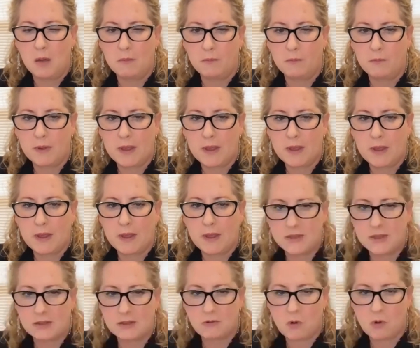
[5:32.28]
gathered
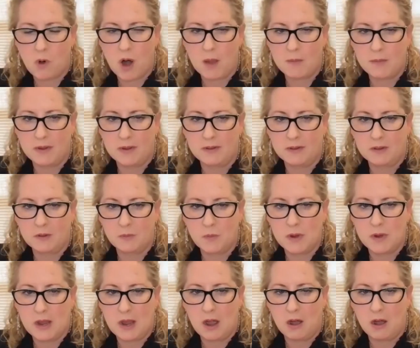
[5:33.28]
these requirements and
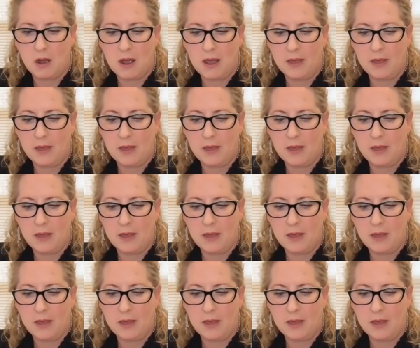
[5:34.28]
we are